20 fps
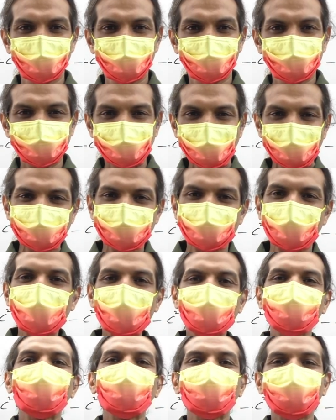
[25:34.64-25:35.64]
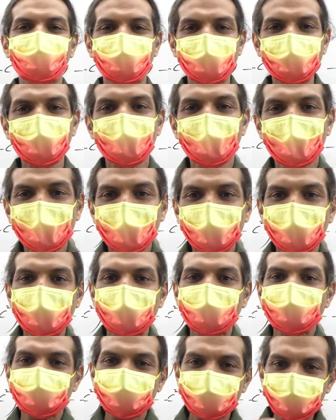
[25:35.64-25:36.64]
So that's all for today.
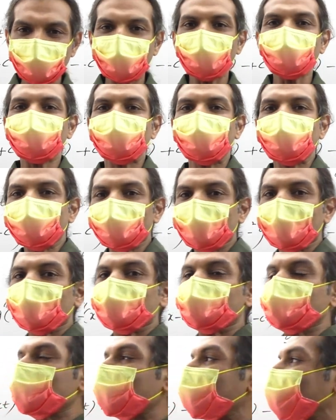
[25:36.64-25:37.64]
I am sure that you